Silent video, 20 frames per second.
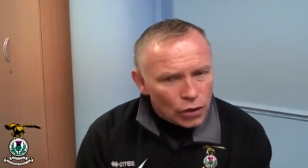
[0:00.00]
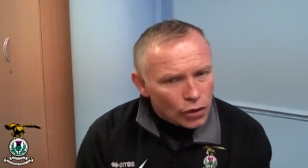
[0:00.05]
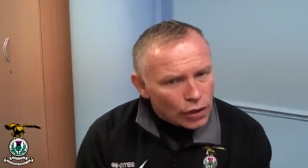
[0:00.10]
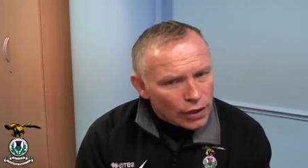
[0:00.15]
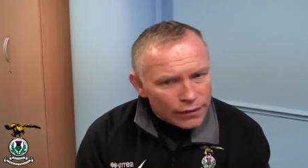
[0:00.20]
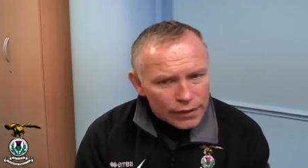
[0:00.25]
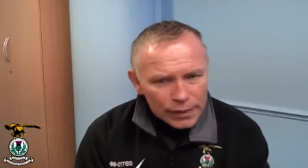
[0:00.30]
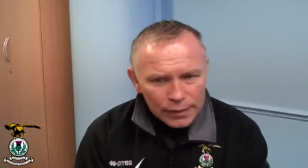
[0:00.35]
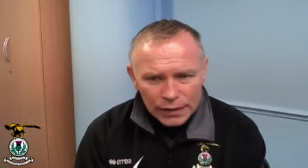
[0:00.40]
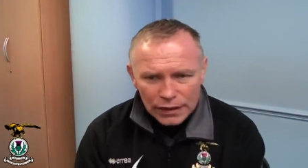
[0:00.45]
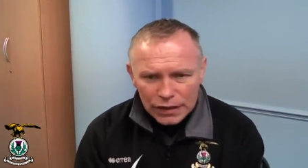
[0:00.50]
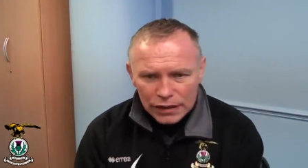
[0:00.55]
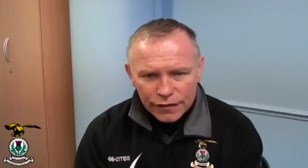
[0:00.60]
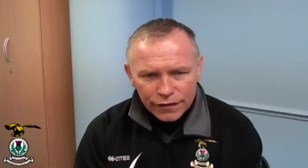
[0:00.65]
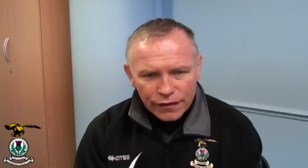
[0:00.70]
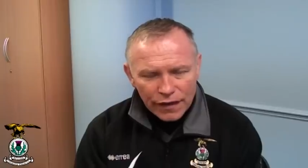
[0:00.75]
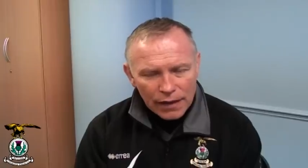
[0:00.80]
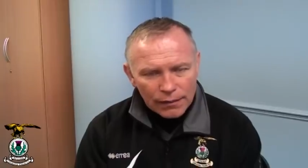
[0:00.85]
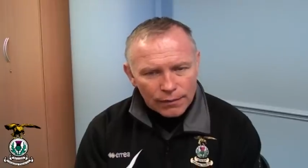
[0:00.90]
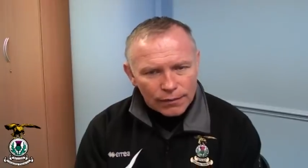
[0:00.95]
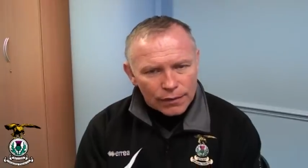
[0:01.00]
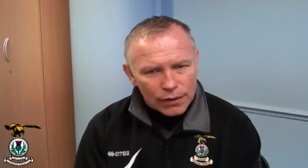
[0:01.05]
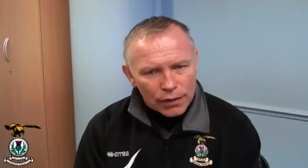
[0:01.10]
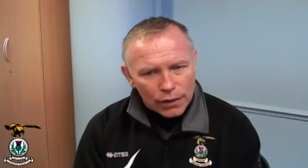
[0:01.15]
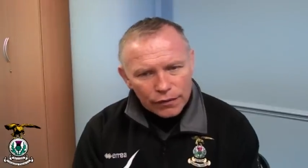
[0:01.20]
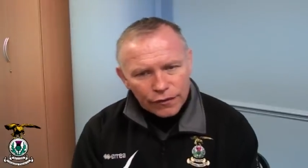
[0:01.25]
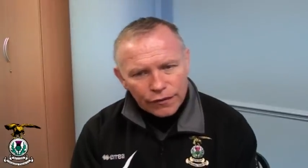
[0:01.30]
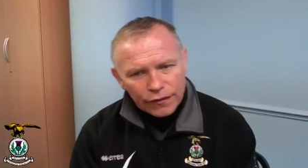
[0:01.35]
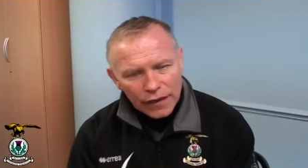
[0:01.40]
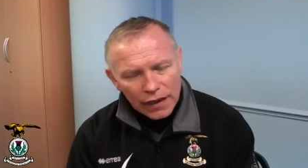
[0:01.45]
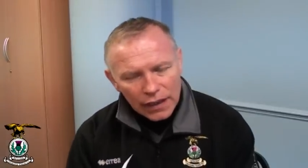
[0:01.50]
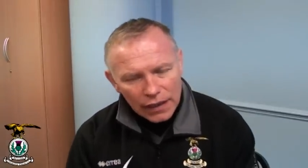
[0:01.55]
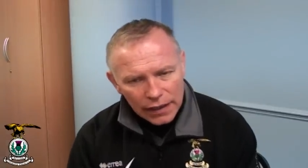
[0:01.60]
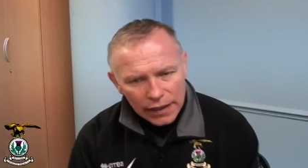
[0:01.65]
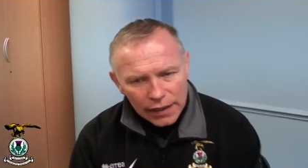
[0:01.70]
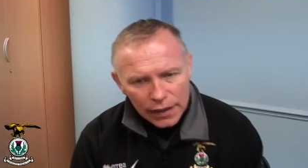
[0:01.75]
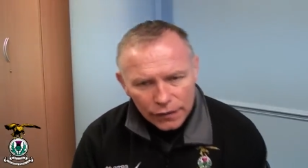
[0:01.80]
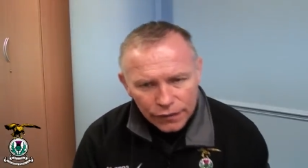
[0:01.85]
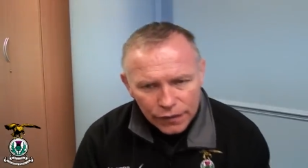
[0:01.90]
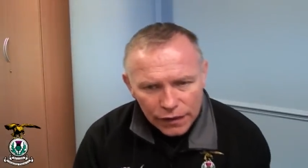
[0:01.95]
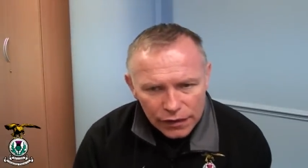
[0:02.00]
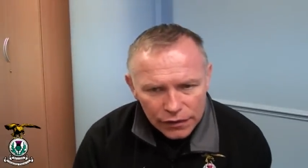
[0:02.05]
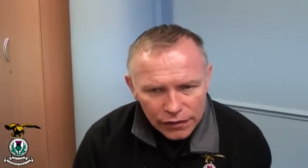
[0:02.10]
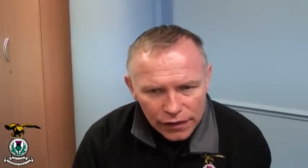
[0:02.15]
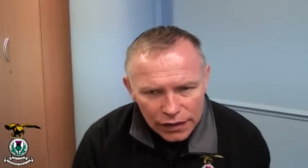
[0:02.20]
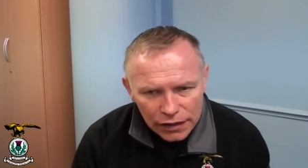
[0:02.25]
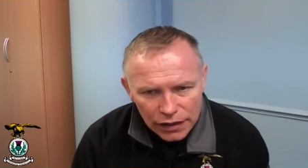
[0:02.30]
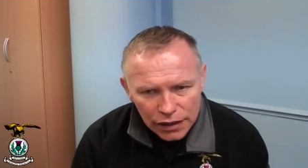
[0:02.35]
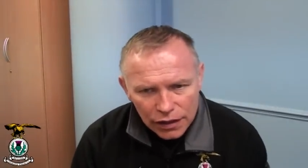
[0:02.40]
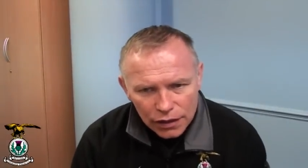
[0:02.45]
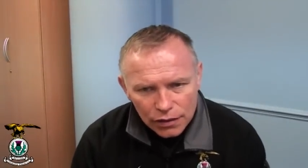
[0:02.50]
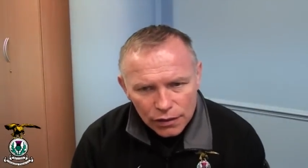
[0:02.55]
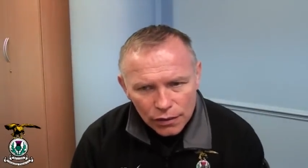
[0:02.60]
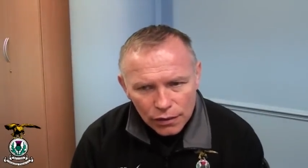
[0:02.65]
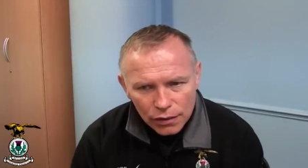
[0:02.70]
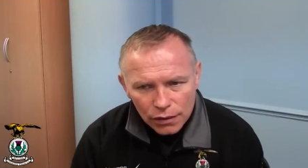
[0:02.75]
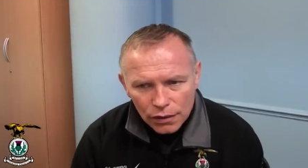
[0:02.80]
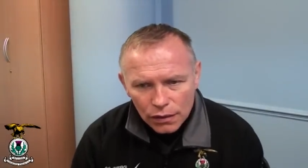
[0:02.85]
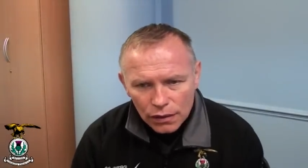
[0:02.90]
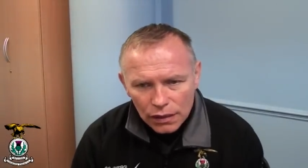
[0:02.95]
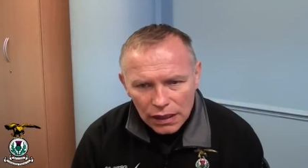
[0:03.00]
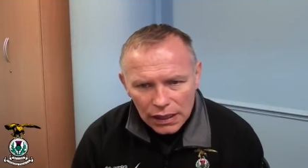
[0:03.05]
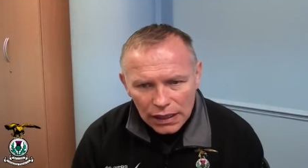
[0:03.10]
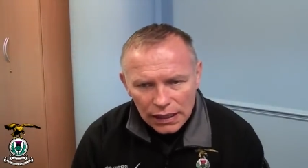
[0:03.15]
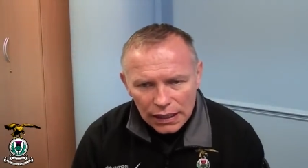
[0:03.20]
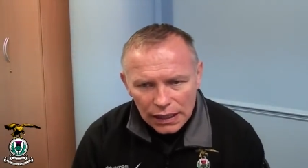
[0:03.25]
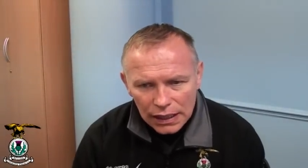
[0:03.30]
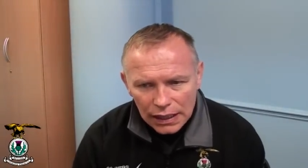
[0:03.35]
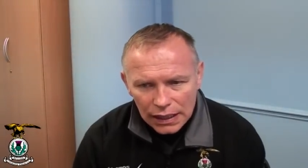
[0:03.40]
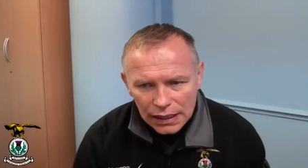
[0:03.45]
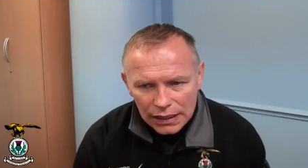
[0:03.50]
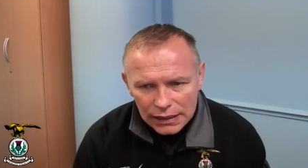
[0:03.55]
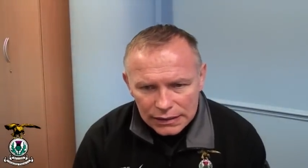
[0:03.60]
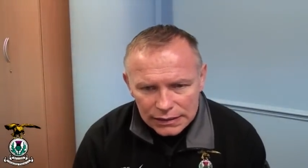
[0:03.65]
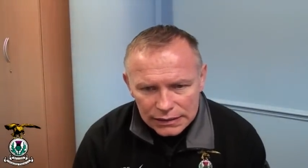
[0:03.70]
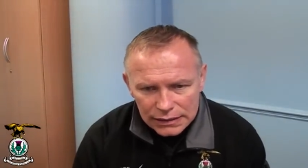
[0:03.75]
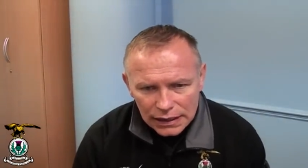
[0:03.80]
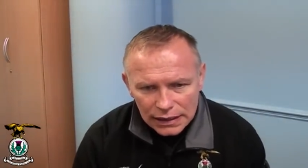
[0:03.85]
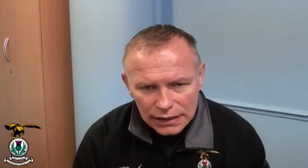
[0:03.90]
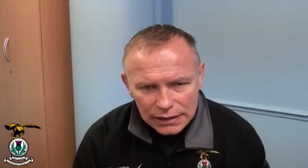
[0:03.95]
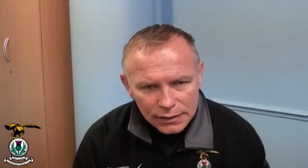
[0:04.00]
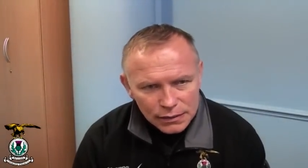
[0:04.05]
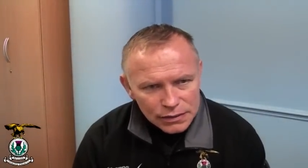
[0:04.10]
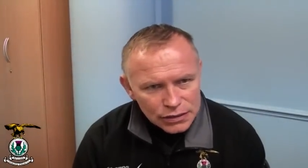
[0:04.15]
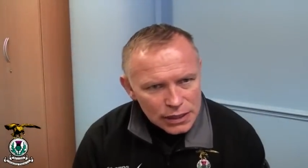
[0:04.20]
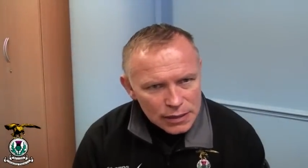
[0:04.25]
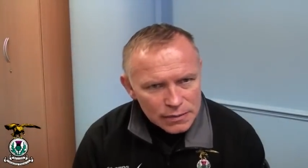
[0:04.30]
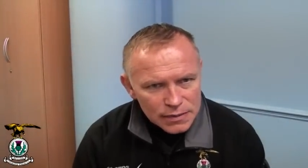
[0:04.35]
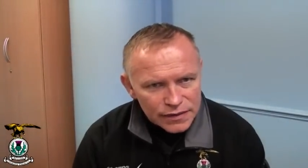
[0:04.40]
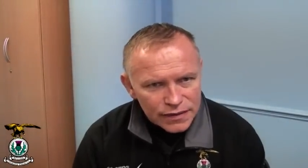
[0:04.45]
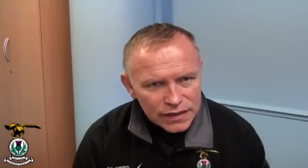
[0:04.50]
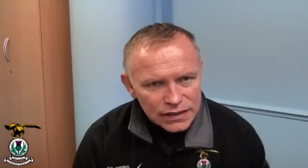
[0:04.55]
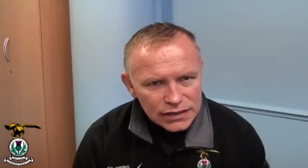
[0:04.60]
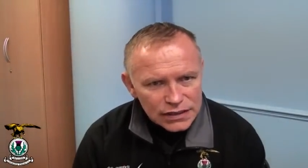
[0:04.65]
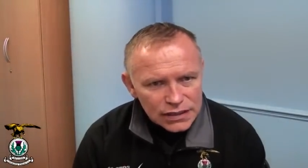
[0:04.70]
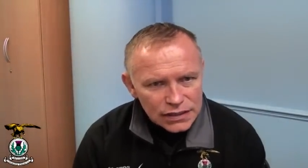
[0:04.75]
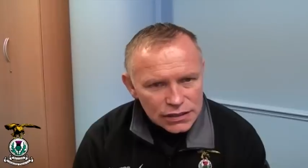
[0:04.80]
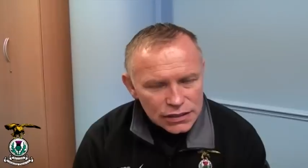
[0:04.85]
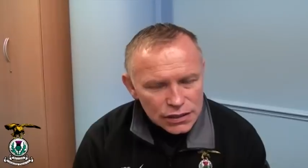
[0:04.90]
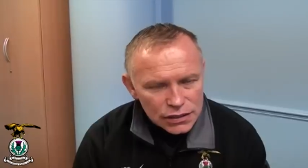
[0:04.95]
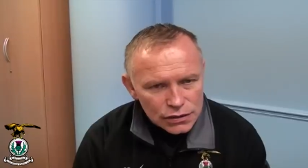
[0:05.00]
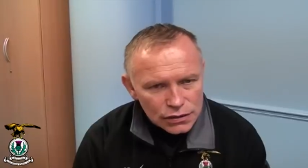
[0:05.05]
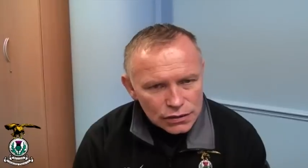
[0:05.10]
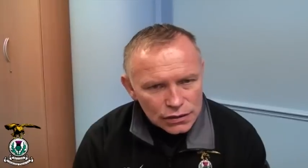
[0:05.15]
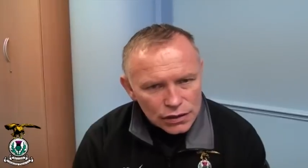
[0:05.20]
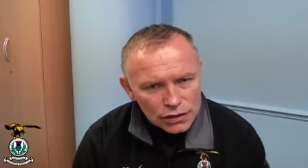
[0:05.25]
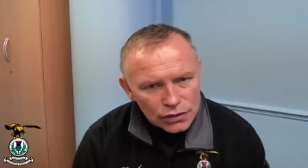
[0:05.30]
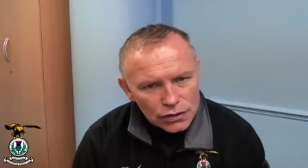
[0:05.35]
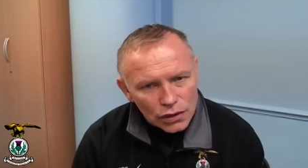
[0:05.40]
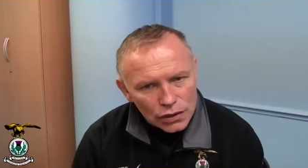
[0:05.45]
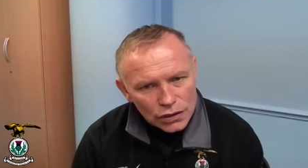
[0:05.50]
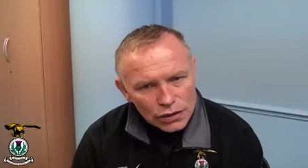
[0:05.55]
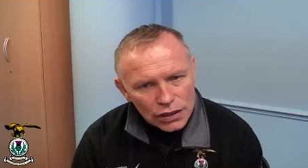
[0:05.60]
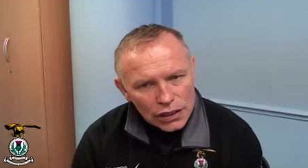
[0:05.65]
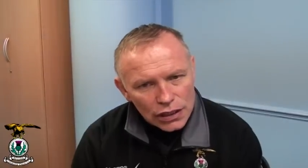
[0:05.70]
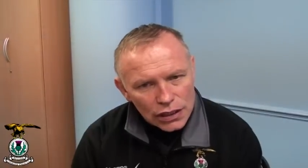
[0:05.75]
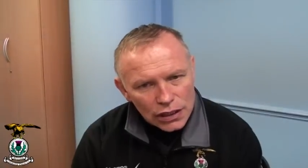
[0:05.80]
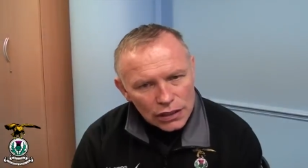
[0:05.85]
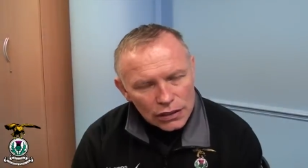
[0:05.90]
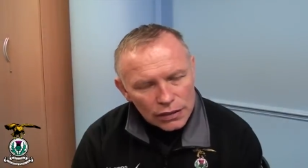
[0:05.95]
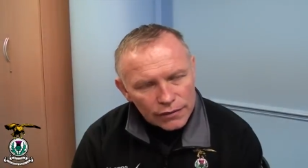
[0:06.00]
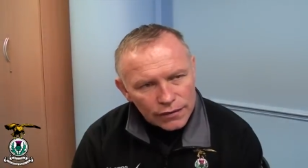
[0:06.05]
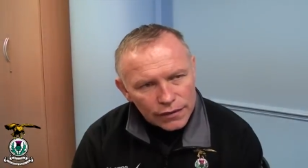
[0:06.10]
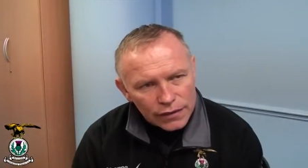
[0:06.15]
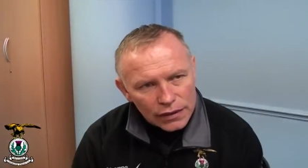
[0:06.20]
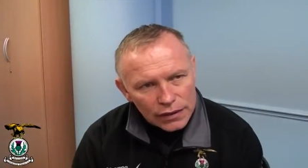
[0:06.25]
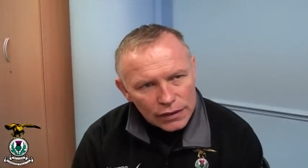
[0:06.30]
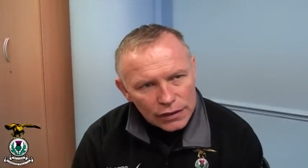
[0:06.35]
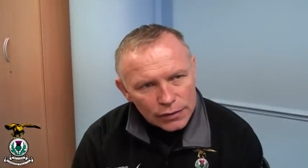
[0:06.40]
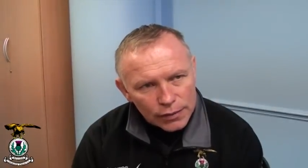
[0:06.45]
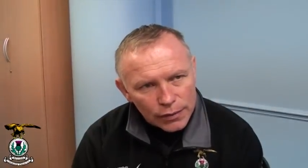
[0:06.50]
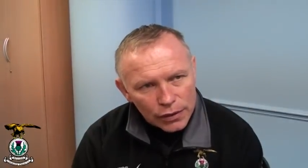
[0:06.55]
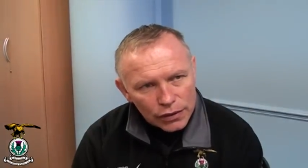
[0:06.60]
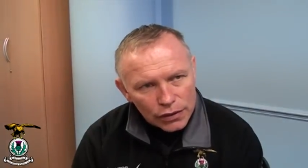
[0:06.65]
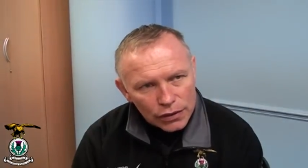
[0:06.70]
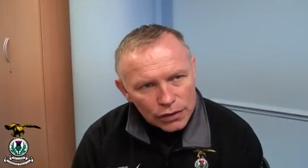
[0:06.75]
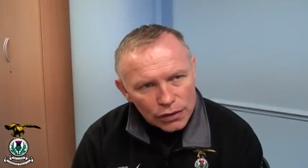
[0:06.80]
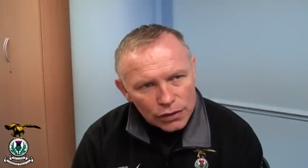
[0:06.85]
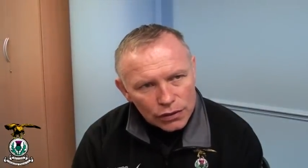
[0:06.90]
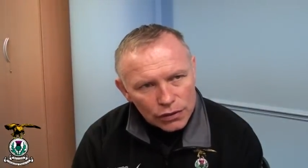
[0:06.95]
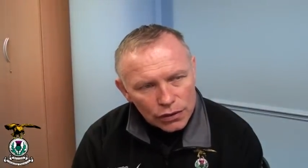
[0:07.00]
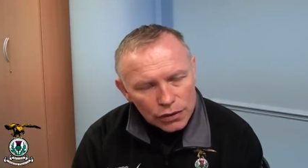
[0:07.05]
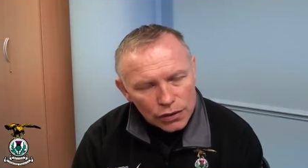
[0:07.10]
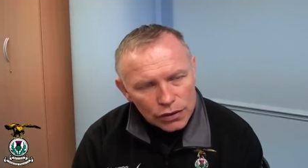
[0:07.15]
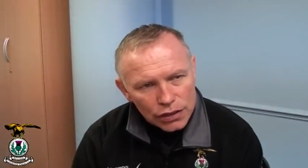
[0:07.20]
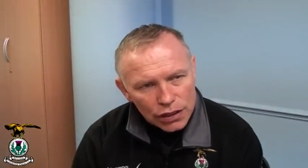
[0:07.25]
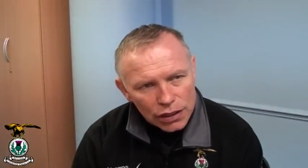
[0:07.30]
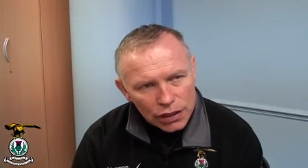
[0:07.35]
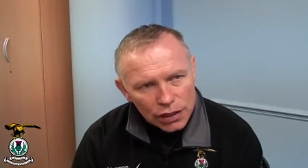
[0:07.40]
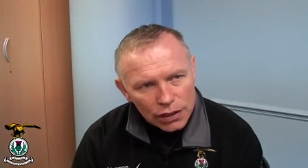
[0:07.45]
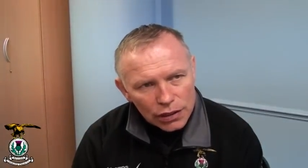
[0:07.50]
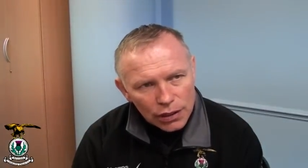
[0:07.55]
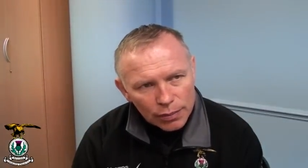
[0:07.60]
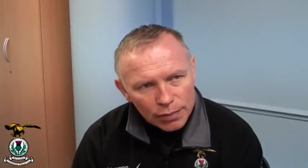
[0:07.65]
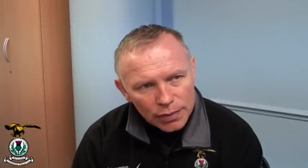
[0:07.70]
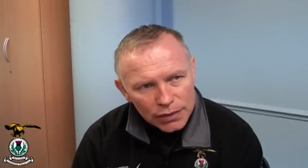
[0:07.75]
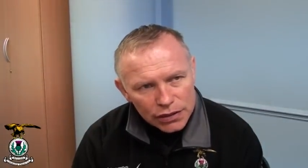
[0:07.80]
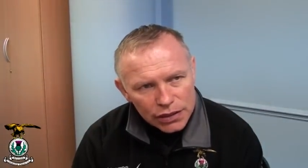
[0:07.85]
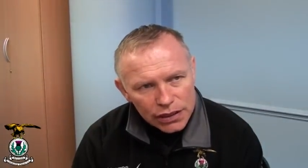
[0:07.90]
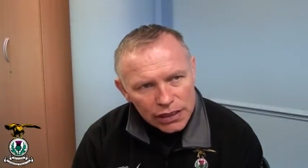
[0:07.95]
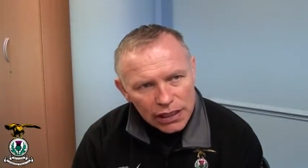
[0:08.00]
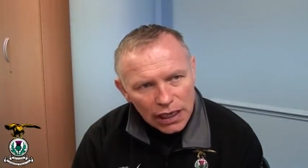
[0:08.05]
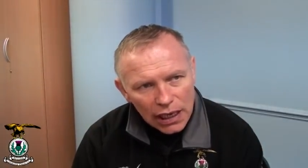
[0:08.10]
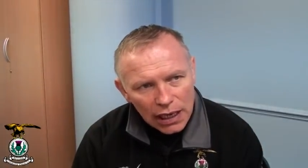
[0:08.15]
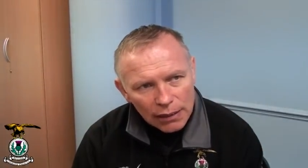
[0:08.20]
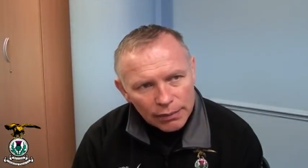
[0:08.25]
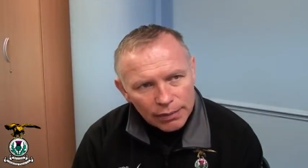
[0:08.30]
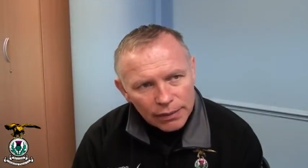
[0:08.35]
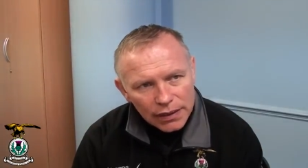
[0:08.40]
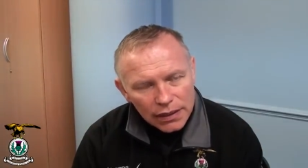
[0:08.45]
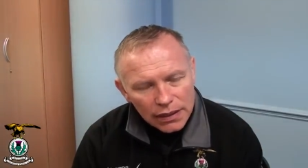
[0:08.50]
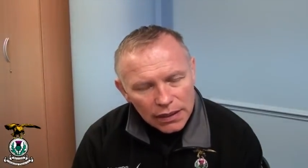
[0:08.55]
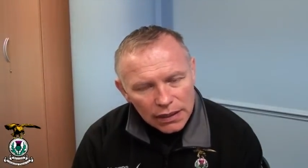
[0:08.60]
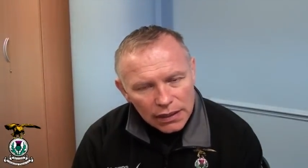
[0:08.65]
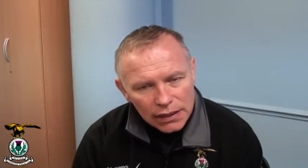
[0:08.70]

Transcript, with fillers: No, everybody's fit, we're all fit, healthy, ready to go, and I think it was James Vincent just got the nod that he can, this morning, good news that he can up his rehab.